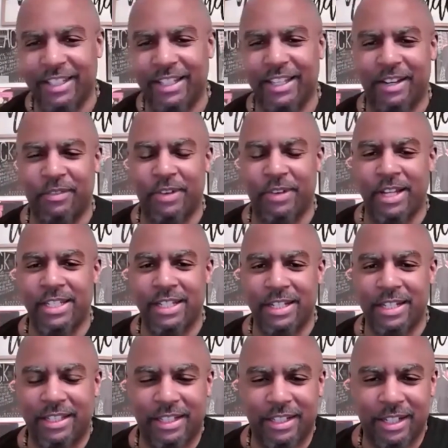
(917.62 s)
I tend to
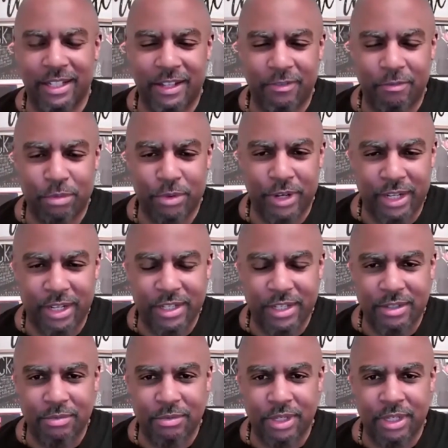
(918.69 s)
think the left brain is the
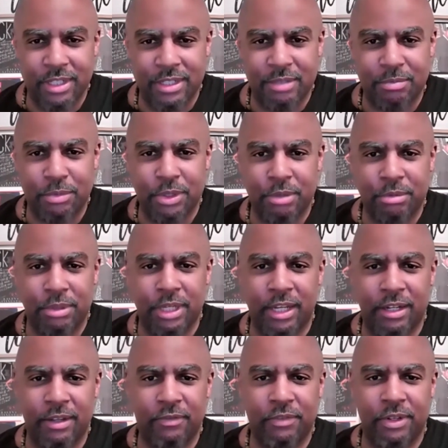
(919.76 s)
one that's the more
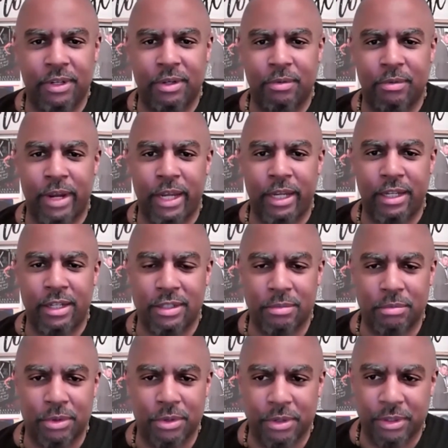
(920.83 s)
creative, and the right is the
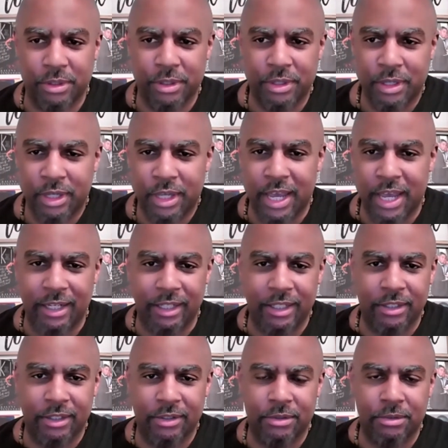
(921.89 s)
more
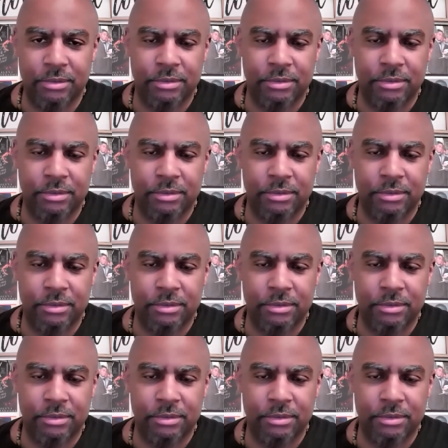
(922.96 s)
analytical.